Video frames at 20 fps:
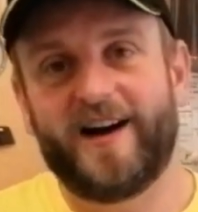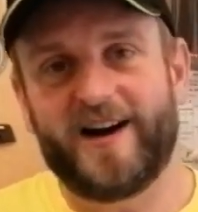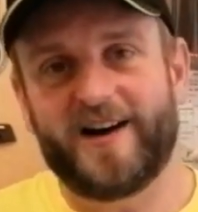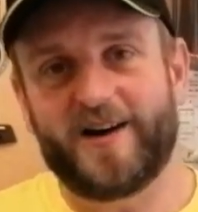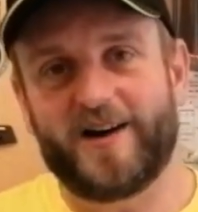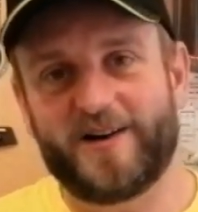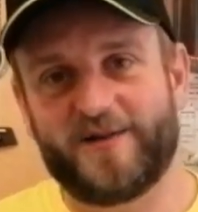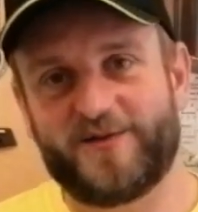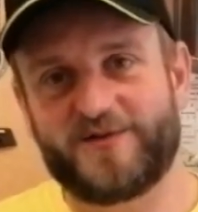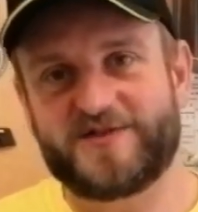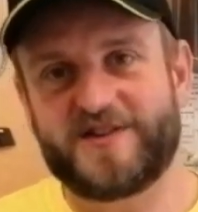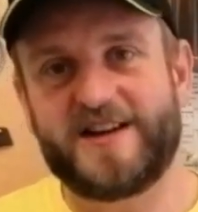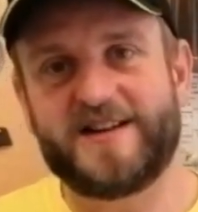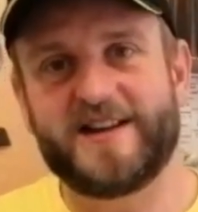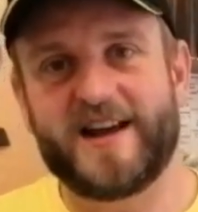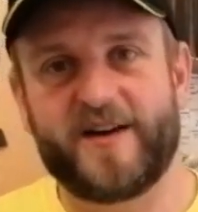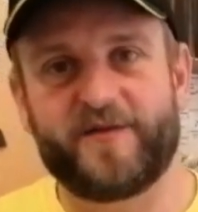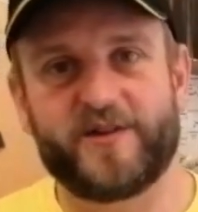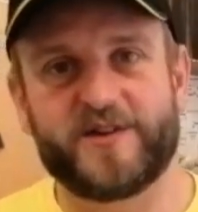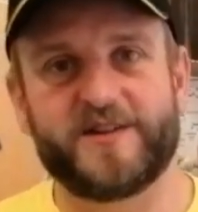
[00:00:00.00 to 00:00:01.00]
I've
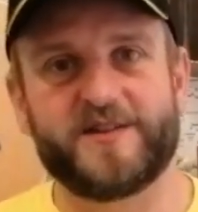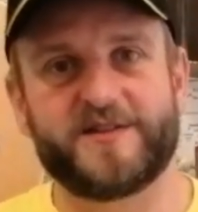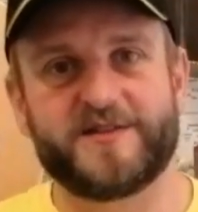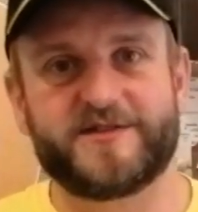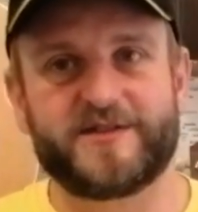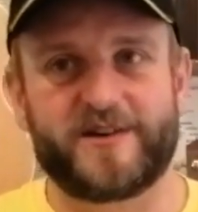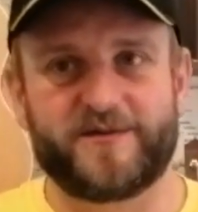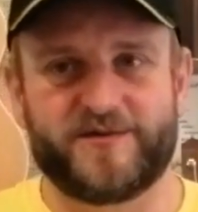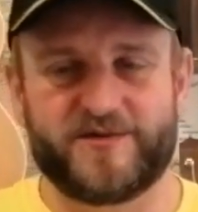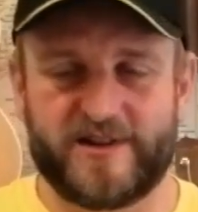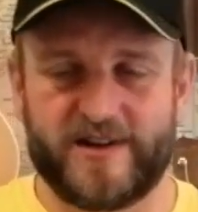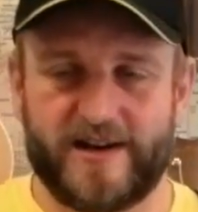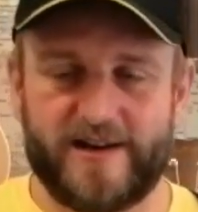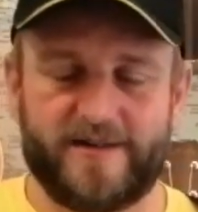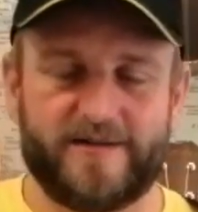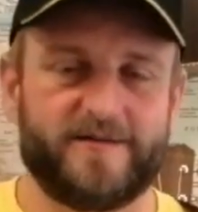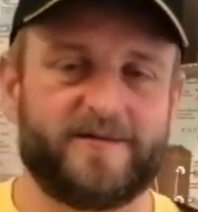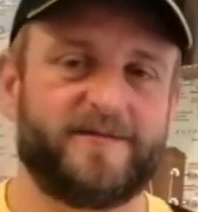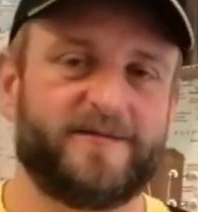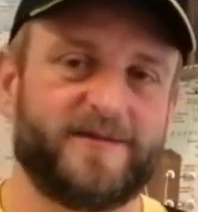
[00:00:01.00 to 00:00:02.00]
seen the evidence. I've
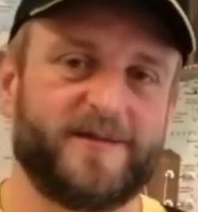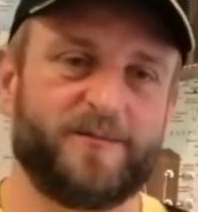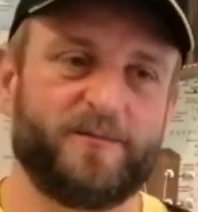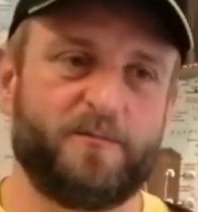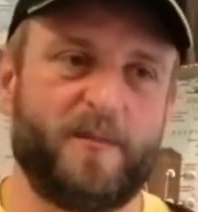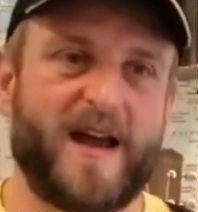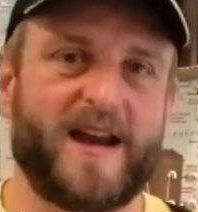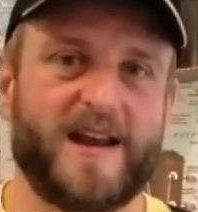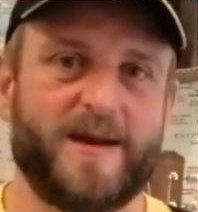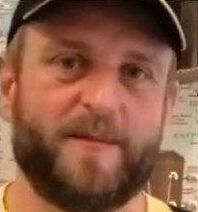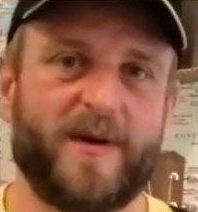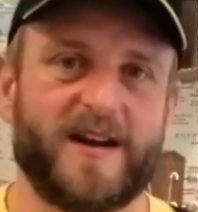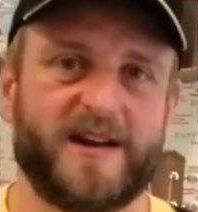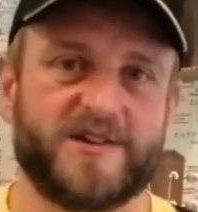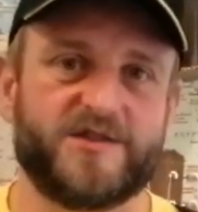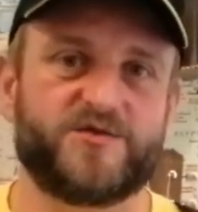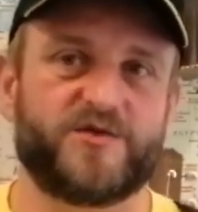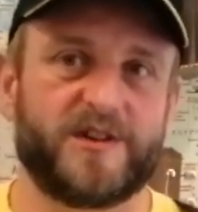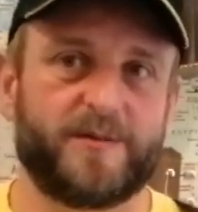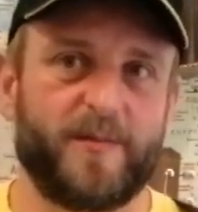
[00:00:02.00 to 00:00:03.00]
seen
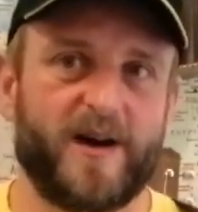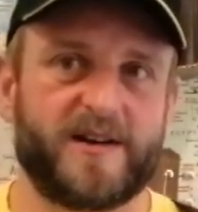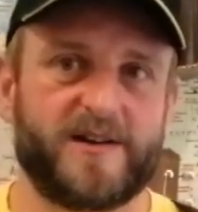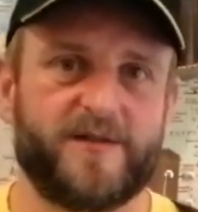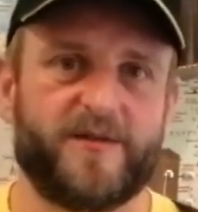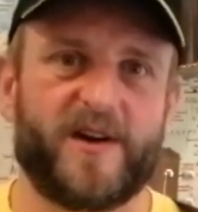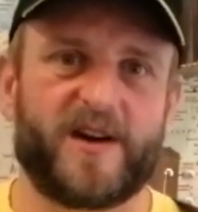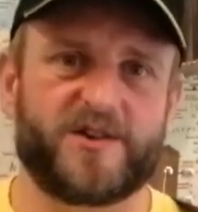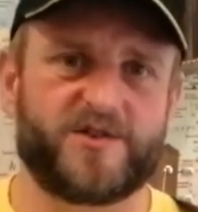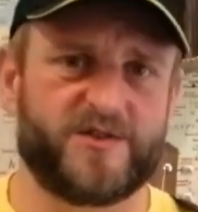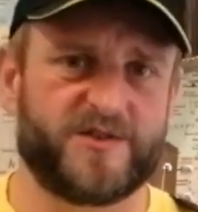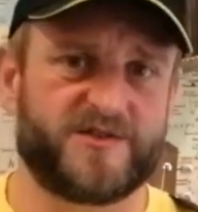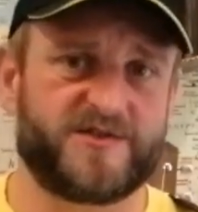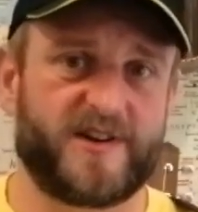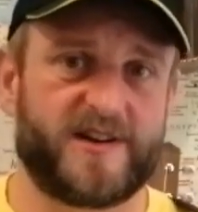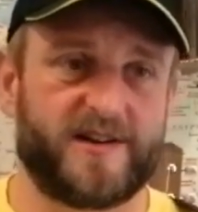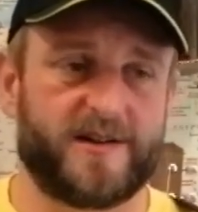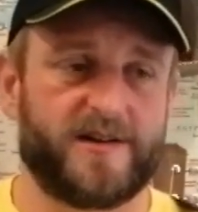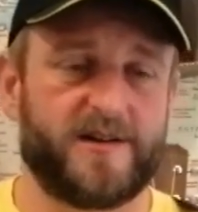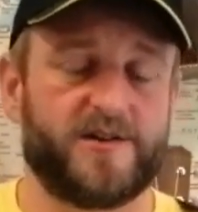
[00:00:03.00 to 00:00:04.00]
many string manufacturers
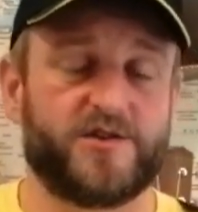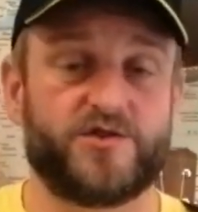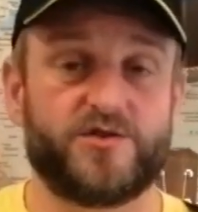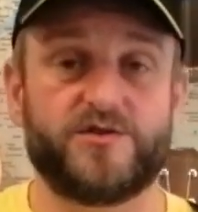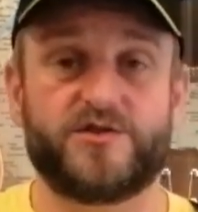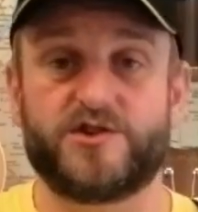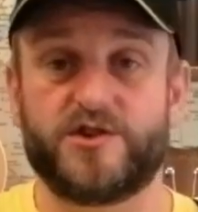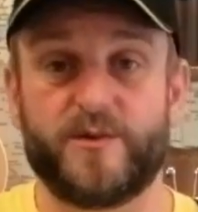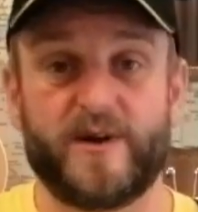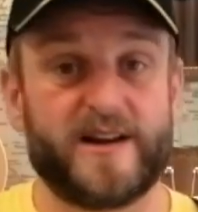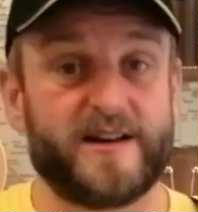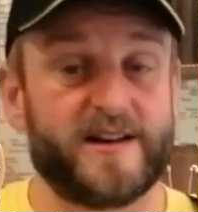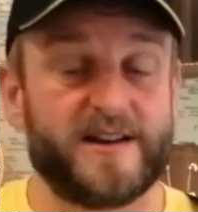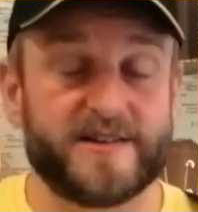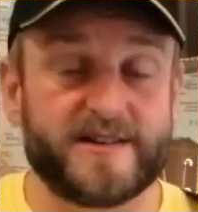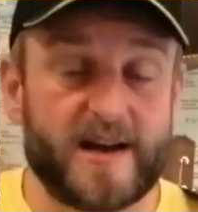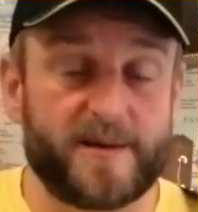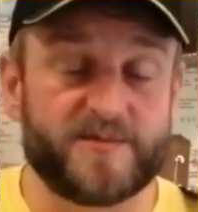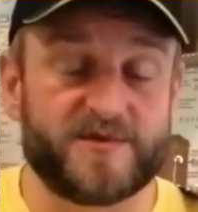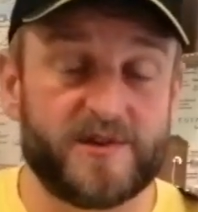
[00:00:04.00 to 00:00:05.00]
say that you should do it and
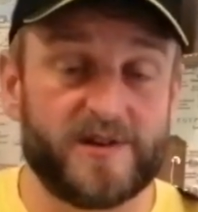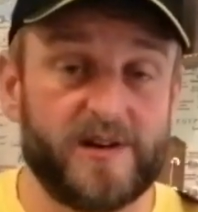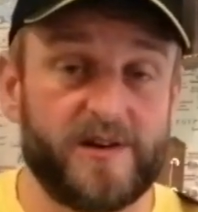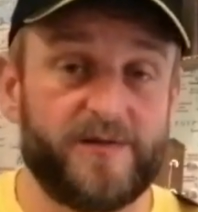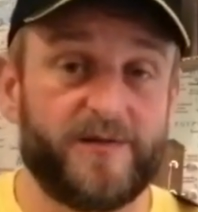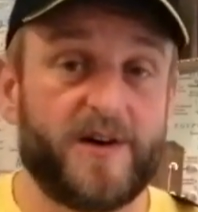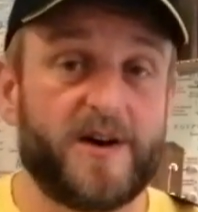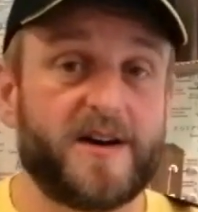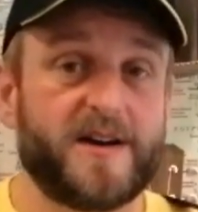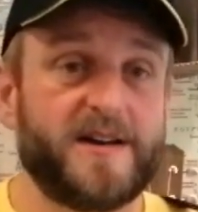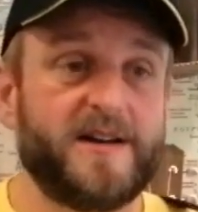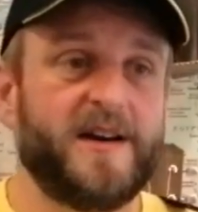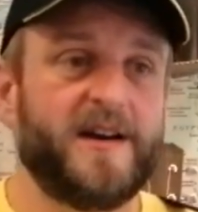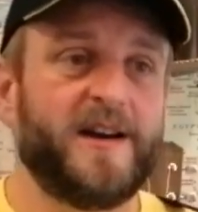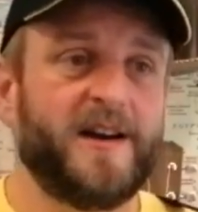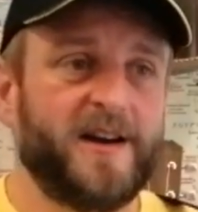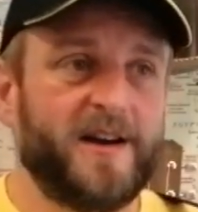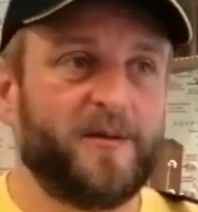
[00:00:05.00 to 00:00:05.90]
it's absolutely fine,